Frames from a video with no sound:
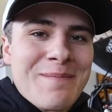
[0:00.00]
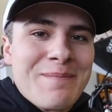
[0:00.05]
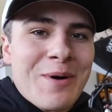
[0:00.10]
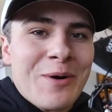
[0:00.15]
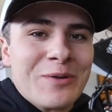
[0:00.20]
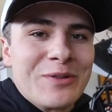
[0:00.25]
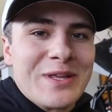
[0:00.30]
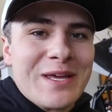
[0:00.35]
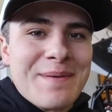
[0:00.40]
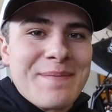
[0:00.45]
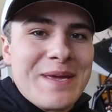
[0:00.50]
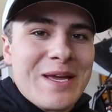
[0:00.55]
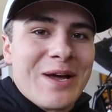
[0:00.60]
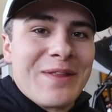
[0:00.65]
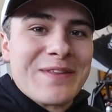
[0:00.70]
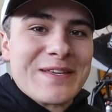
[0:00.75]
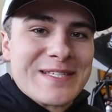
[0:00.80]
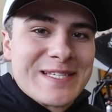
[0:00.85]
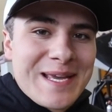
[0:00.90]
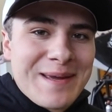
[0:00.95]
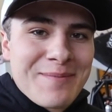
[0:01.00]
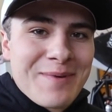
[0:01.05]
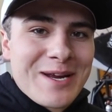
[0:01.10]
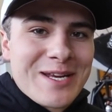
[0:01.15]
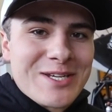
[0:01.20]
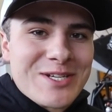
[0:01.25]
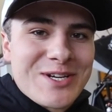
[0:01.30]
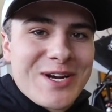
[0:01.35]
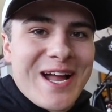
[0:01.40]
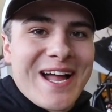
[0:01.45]
both gonna be on the same
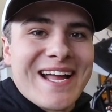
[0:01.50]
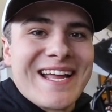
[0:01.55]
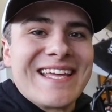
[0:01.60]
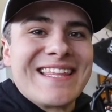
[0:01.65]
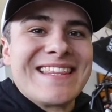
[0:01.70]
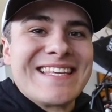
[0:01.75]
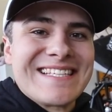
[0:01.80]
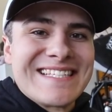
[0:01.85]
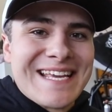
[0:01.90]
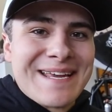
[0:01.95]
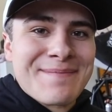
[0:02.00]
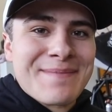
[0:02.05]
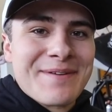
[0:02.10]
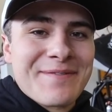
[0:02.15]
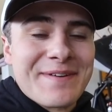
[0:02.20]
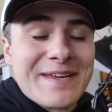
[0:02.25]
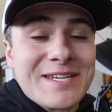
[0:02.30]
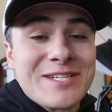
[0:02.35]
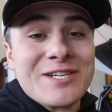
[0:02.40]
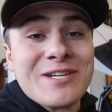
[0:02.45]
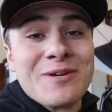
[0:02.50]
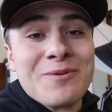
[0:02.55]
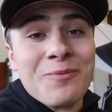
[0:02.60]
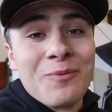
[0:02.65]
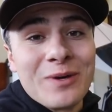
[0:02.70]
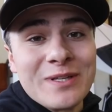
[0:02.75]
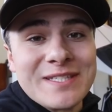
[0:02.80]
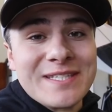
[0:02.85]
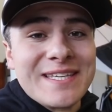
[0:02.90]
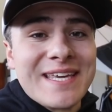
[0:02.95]
racetrack, the same division,
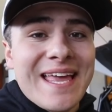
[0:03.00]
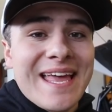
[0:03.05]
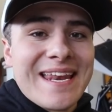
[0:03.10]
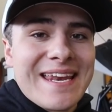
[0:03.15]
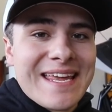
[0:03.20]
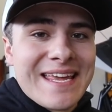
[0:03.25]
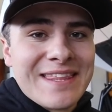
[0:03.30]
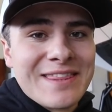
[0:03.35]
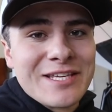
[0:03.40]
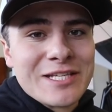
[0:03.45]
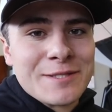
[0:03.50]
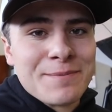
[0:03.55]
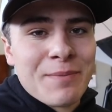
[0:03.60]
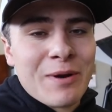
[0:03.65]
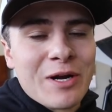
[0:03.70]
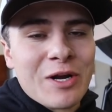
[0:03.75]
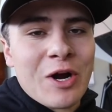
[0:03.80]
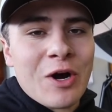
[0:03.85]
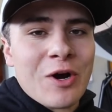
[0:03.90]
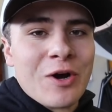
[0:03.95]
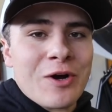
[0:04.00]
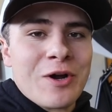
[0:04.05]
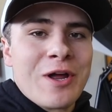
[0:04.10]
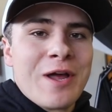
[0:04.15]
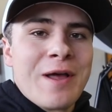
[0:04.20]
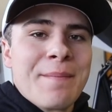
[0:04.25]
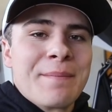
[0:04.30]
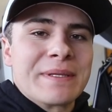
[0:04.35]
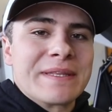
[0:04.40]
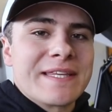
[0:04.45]
once again in the sprint car,
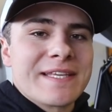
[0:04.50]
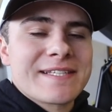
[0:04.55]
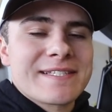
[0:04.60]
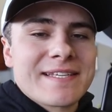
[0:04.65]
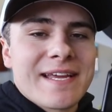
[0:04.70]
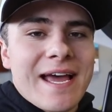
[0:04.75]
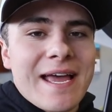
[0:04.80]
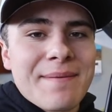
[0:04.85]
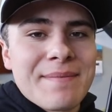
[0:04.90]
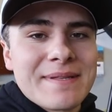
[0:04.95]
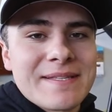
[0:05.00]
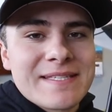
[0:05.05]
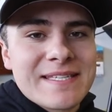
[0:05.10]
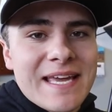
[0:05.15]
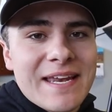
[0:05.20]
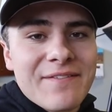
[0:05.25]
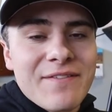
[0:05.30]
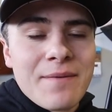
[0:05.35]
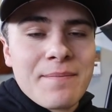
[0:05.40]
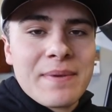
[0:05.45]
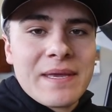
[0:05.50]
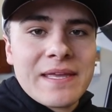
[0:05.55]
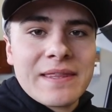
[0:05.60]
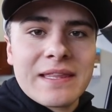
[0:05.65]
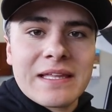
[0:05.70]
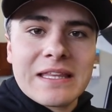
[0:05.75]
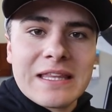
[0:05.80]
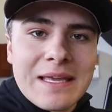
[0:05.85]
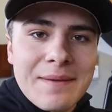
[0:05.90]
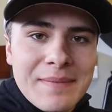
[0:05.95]
but this time, instead of it being
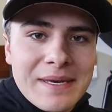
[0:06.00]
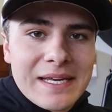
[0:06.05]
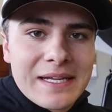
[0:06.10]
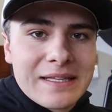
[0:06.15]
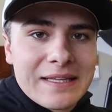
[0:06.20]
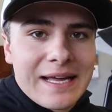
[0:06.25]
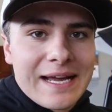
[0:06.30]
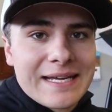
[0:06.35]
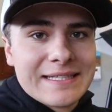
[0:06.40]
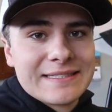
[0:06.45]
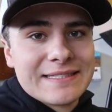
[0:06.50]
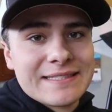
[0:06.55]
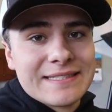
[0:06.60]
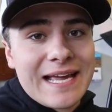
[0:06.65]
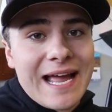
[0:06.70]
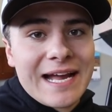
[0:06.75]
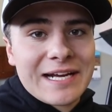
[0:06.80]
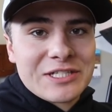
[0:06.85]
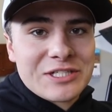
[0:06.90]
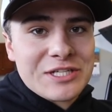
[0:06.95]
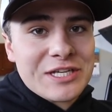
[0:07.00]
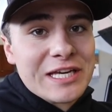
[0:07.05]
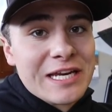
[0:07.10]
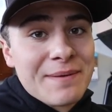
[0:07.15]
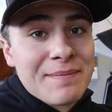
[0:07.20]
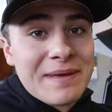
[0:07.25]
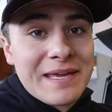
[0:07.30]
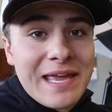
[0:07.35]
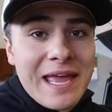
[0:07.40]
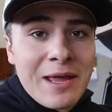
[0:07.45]
the limited class, it's actually
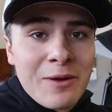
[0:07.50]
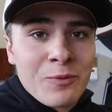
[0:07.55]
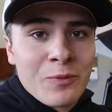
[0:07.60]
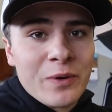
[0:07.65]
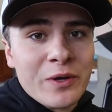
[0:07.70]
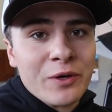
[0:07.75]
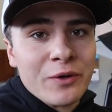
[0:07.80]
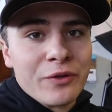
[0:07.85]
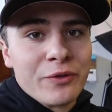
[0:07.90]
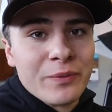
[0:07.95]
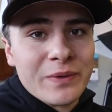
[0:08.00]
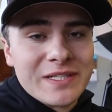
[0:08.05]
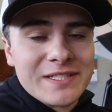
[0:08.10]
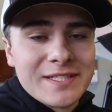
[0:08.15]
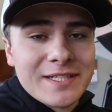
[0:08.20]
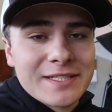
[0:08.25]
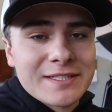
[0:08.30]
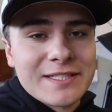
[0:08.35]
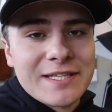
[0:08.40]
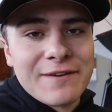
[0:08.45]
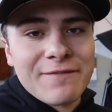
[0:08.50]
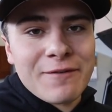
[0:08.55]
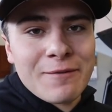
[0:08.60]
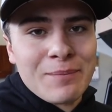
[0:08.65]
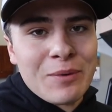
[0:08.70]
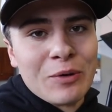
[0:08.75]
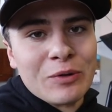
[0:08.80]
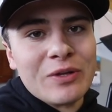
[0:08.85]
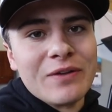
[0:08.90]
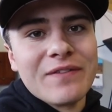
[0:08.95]
gonna be a real 360 for
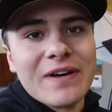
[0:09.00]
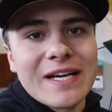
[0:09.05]
both of